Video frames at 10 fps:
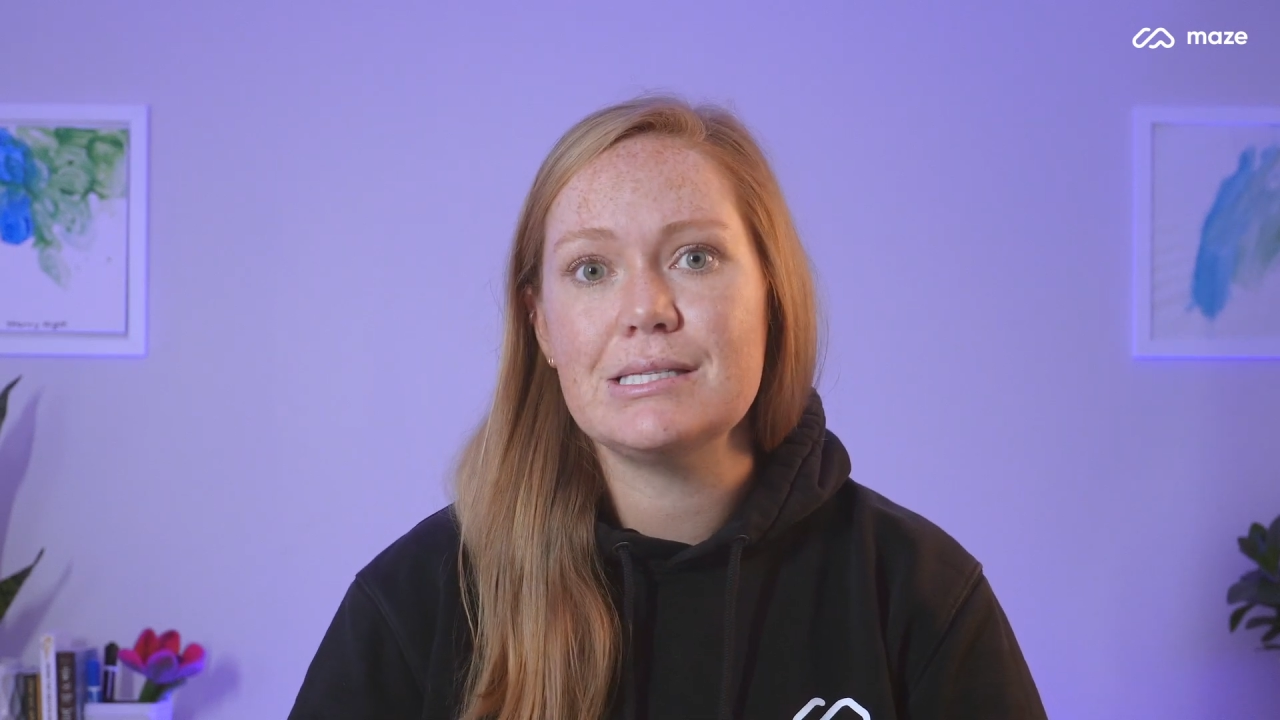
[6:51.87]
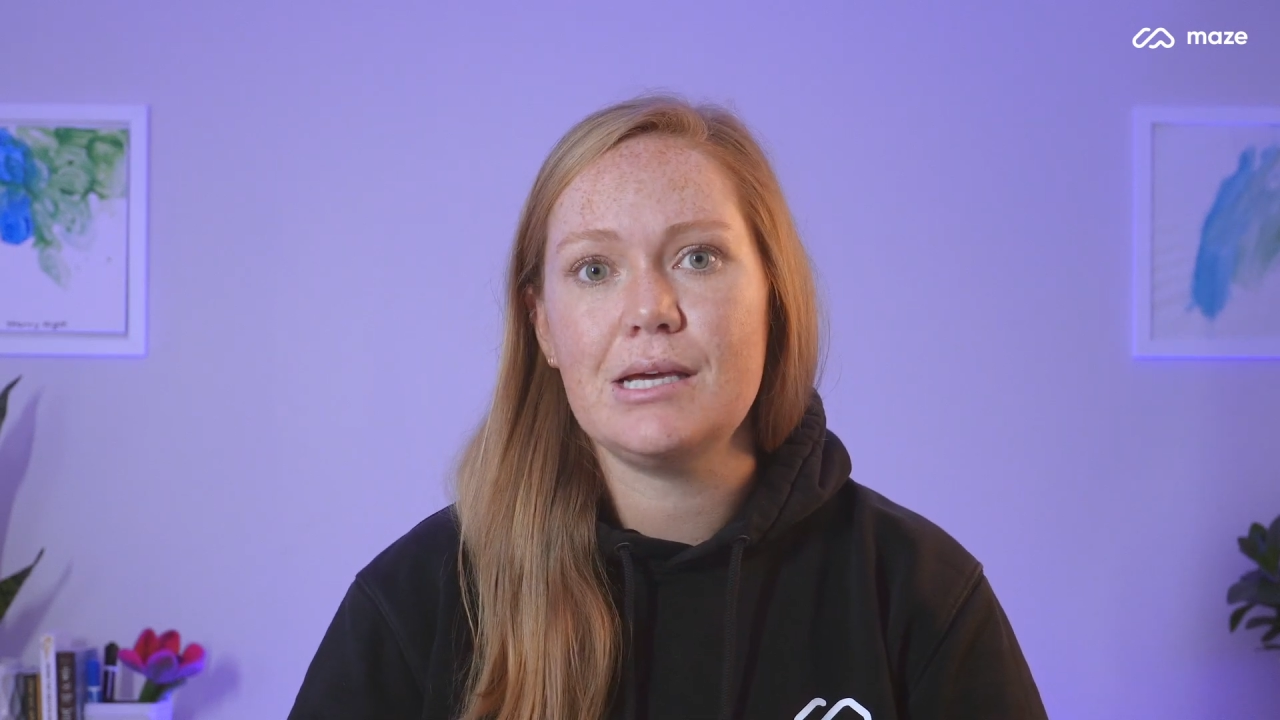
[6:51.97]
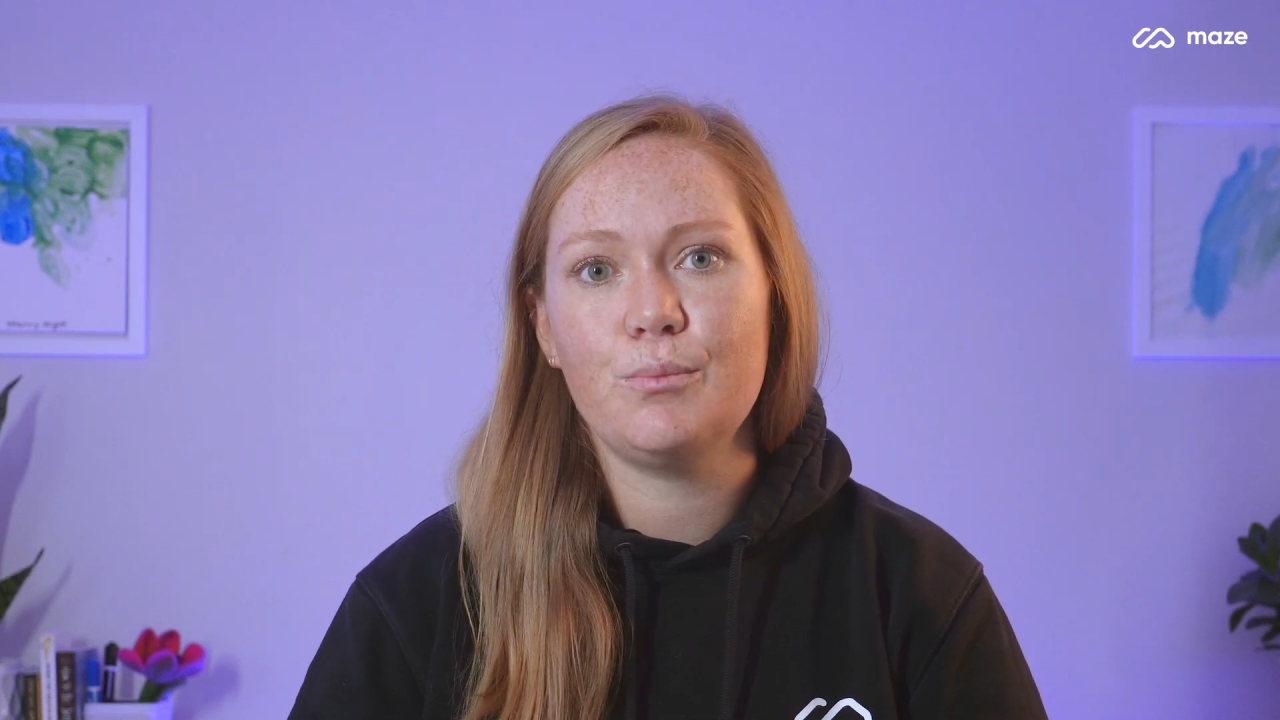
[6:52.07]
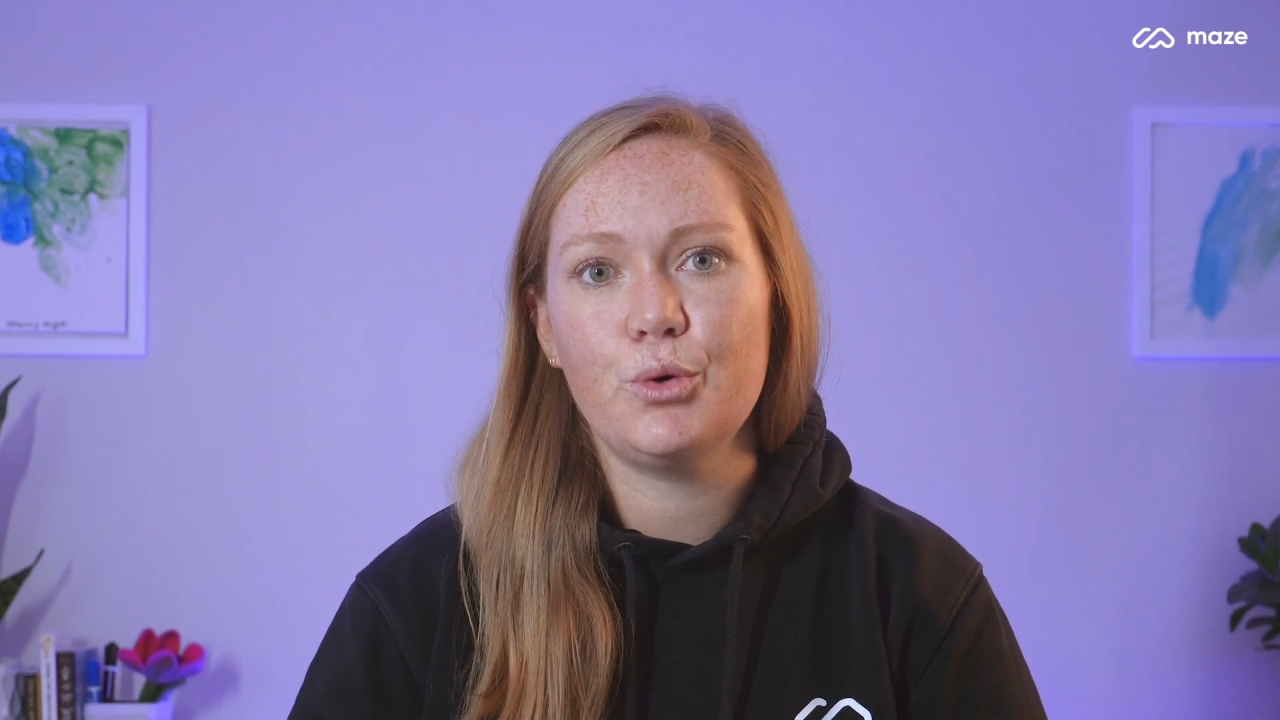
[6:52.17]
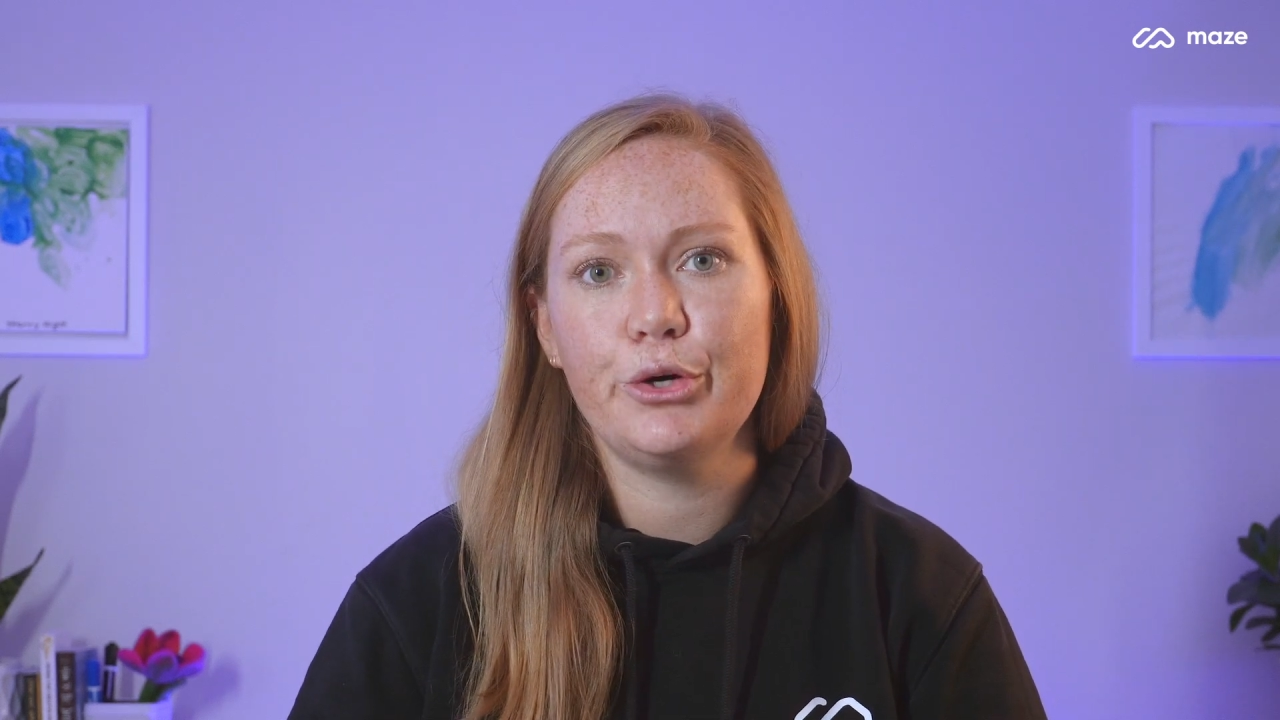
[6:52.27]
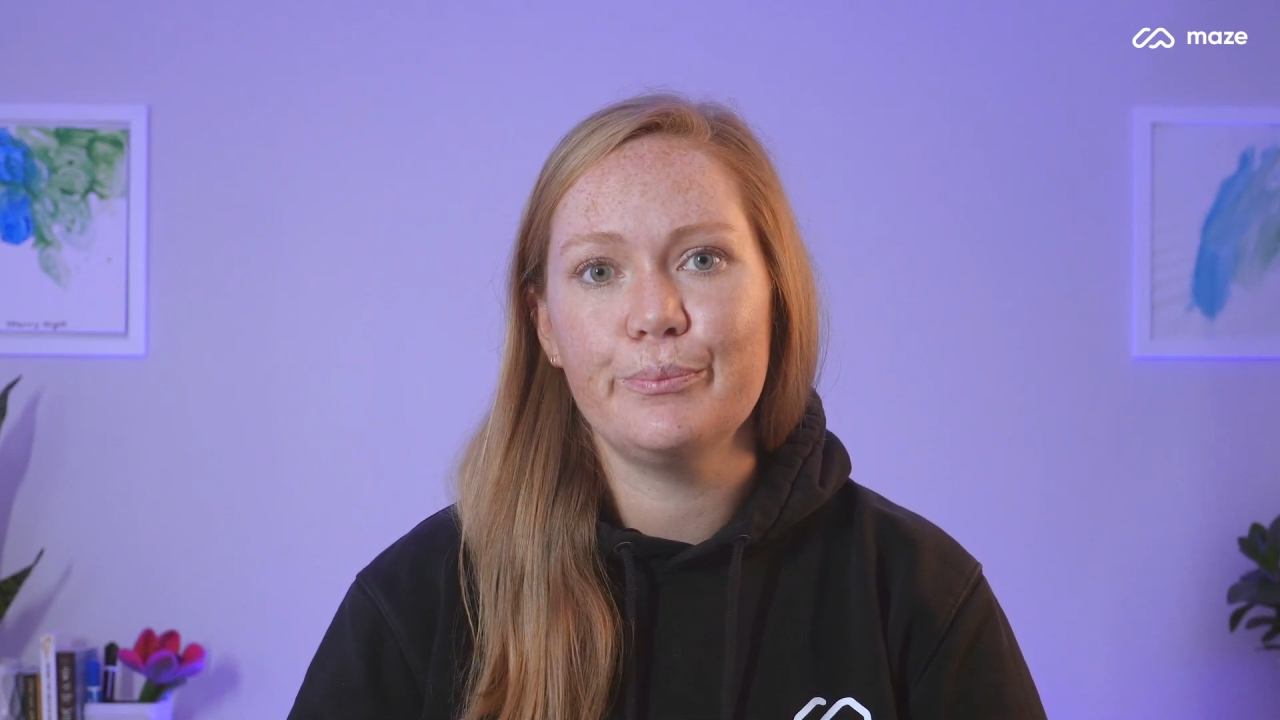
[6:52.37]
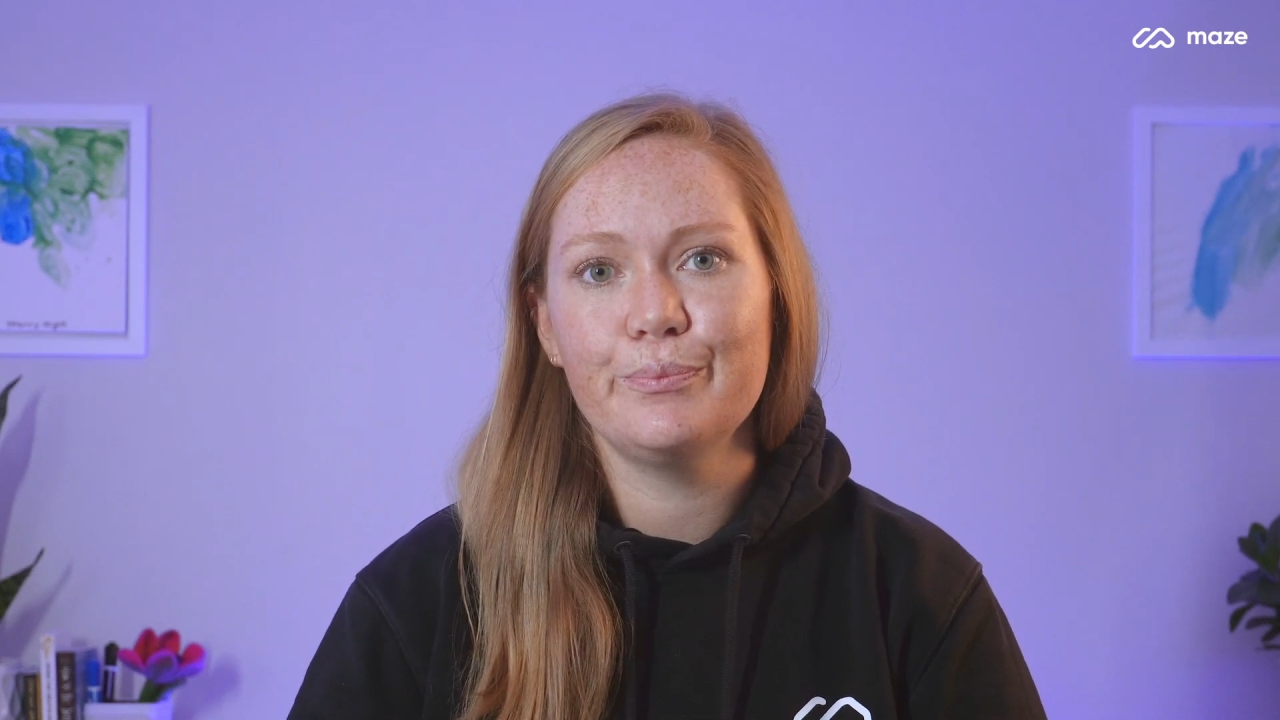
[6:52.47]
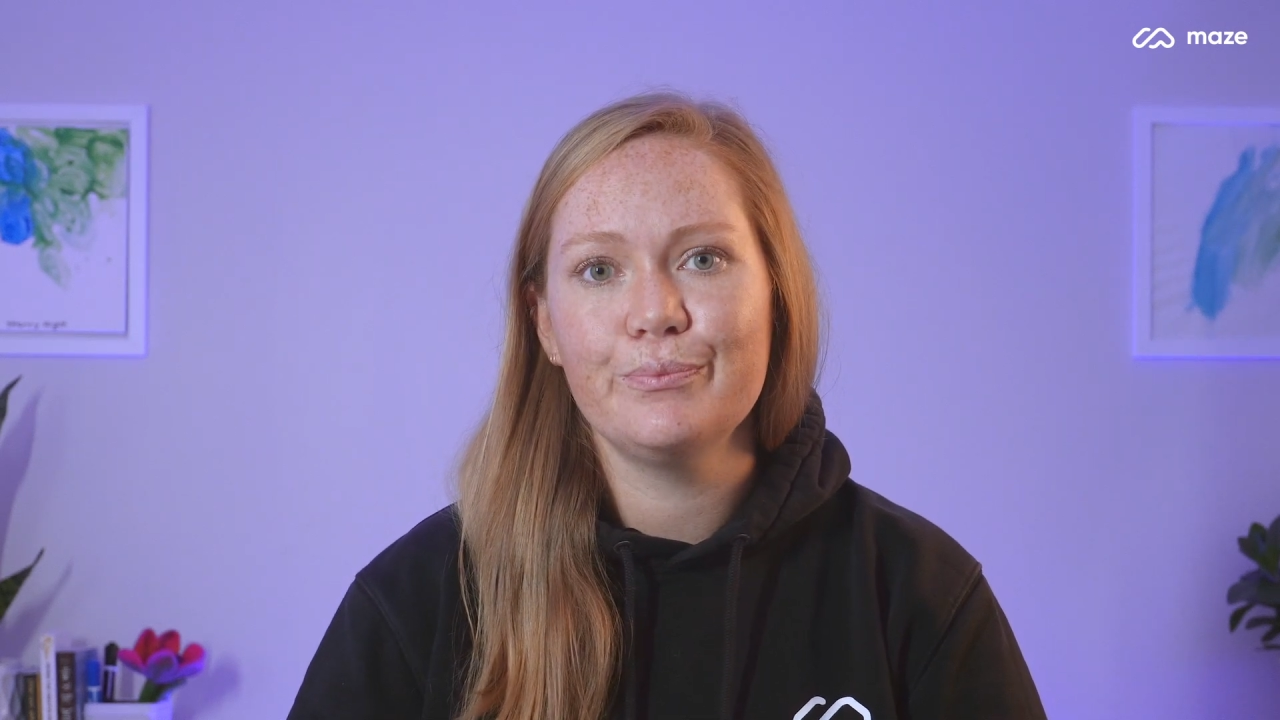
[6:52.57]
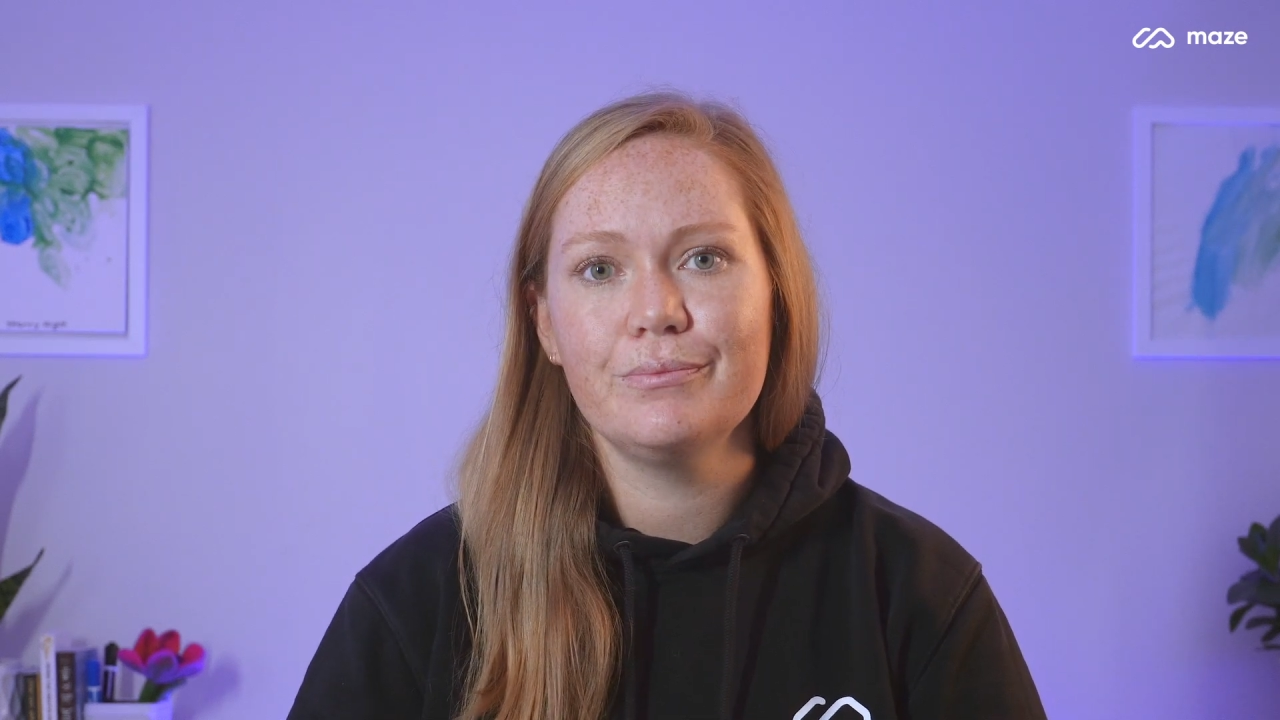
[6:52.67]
same room.